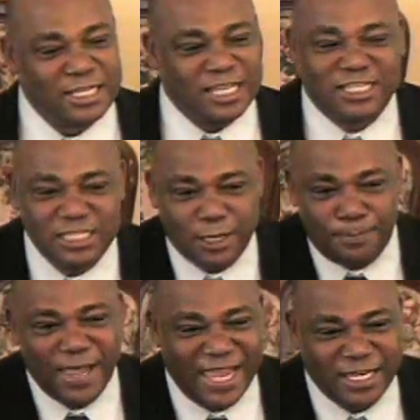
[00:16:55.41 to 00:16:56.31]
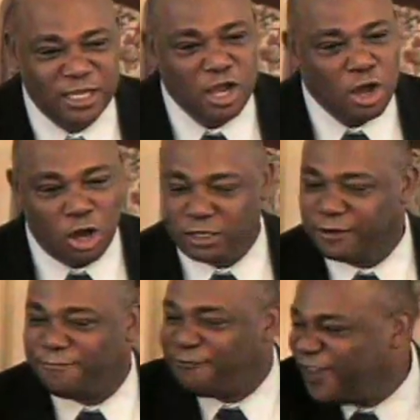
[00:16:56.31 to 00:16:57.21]
doesn't depend on
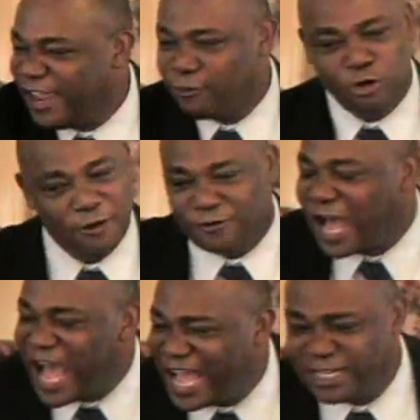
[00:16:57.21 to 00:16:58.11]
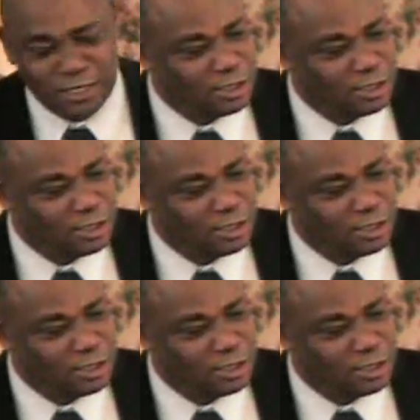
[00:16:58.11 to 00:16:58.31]
the favor of God?